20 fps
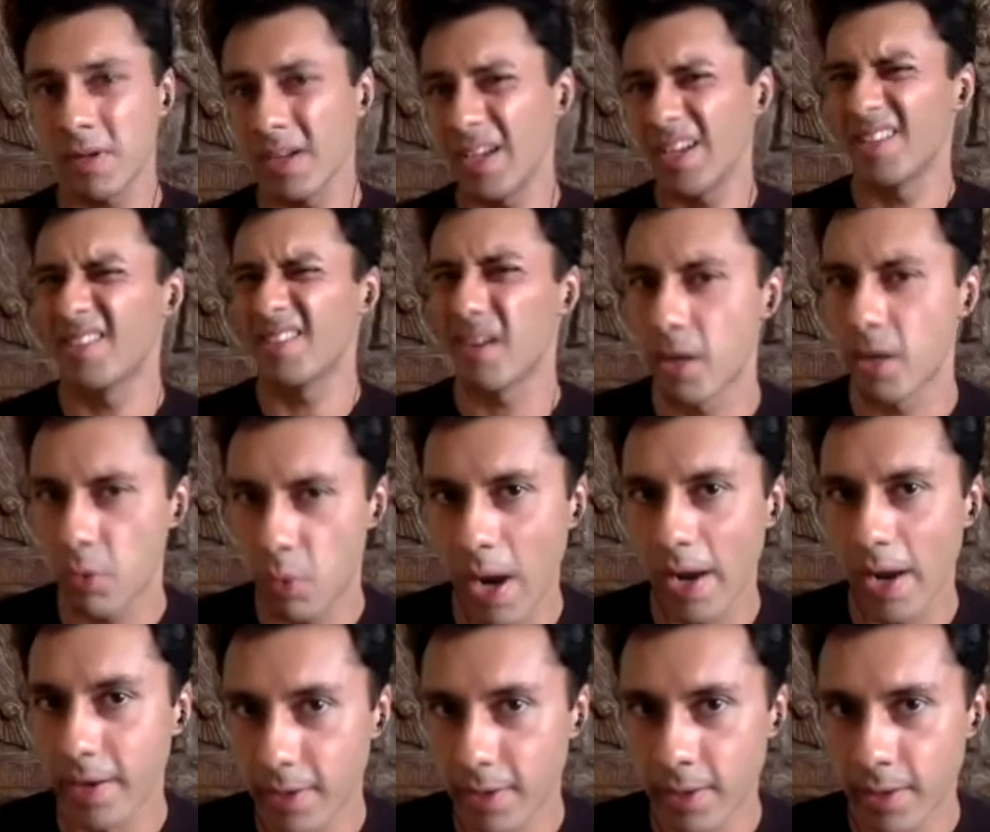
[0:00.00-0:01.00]
is
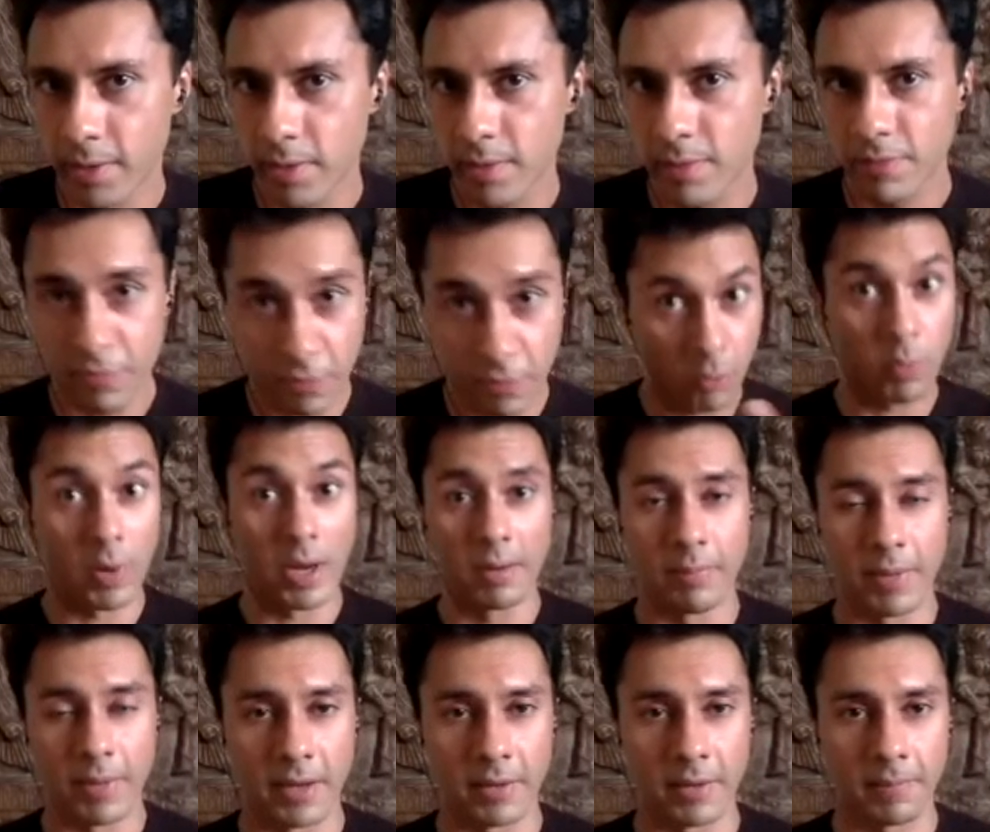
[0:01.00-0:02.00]
required for well
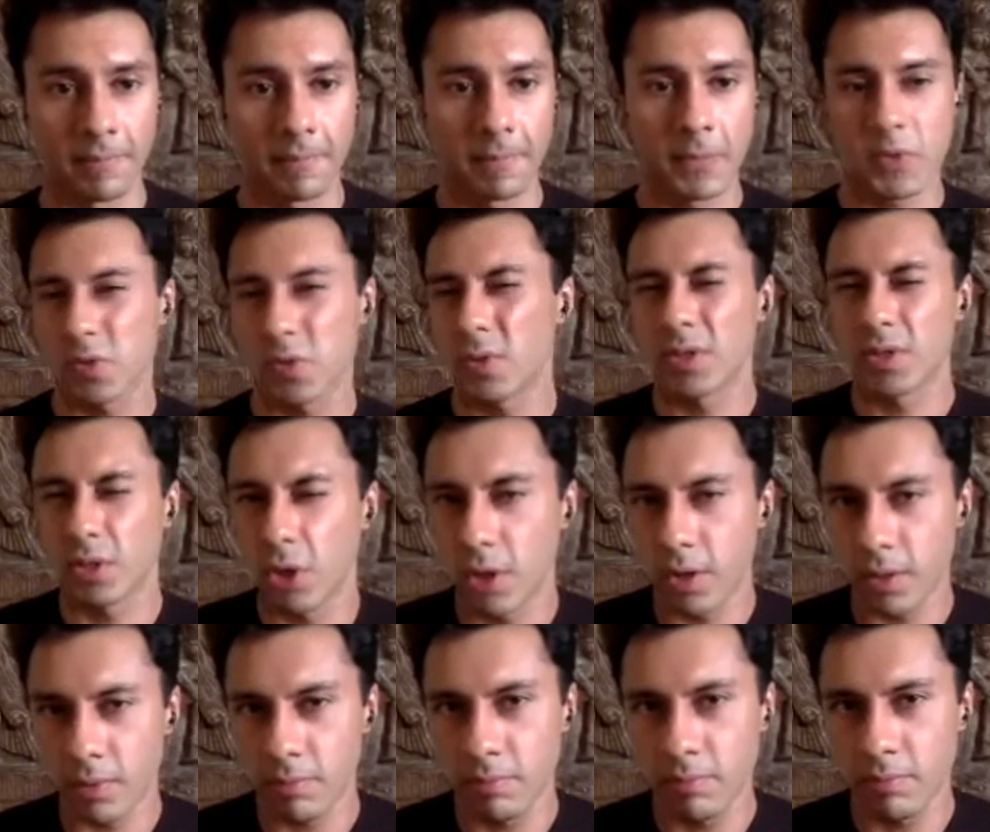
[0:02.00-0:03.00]
being so it's not
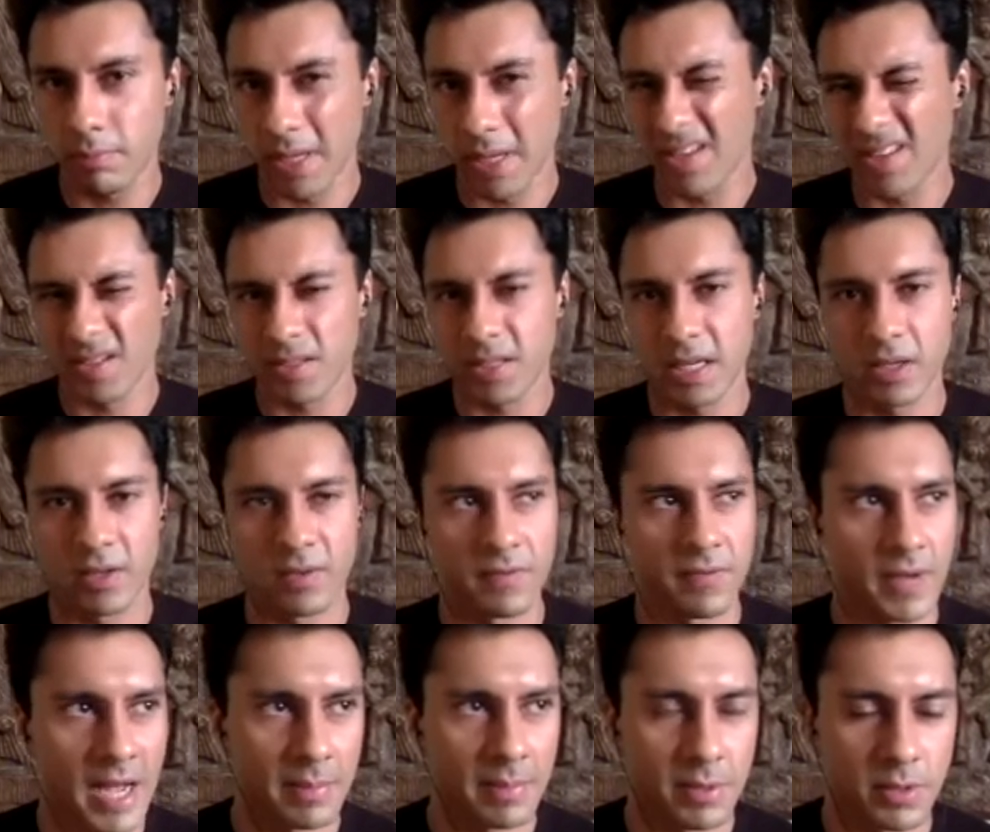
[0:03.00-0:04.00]
being in a state of
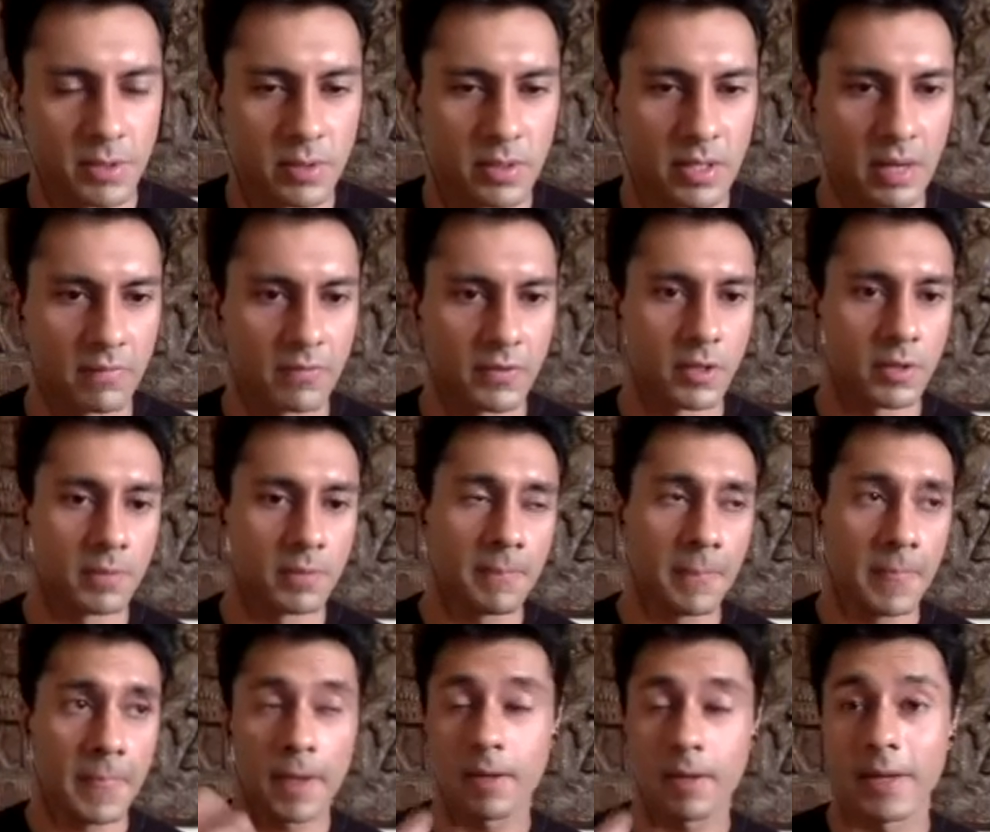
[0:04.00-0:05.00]
absolute comfort.
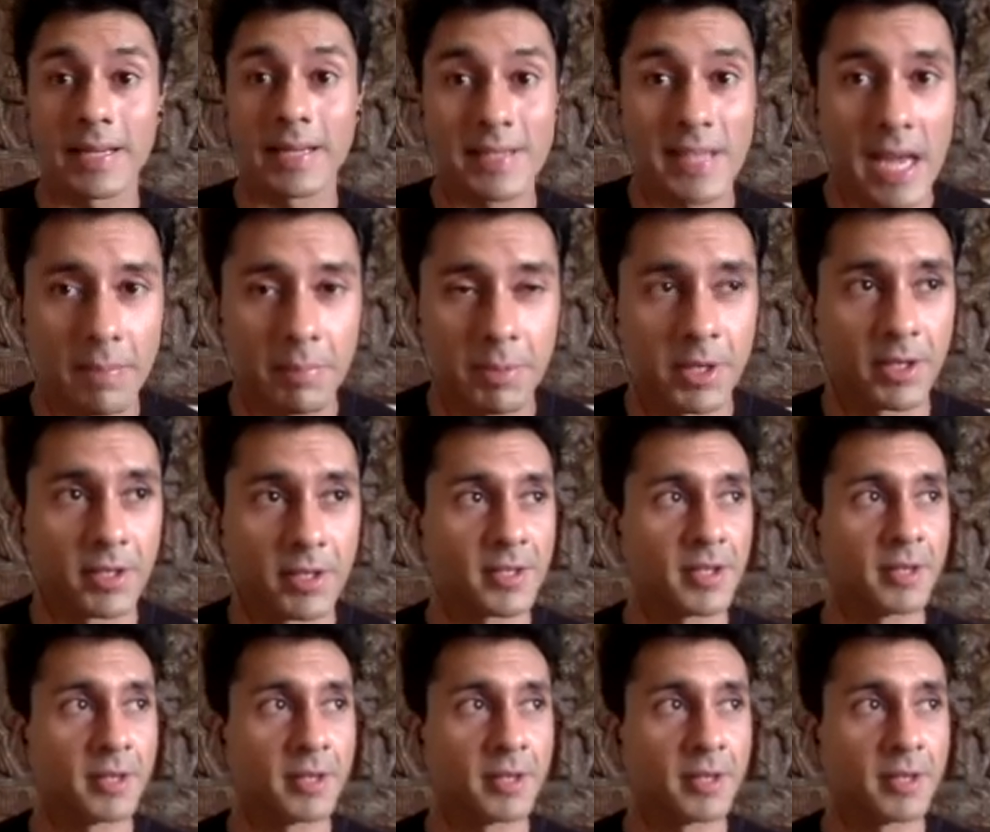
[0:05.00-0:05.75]
Next, happiness.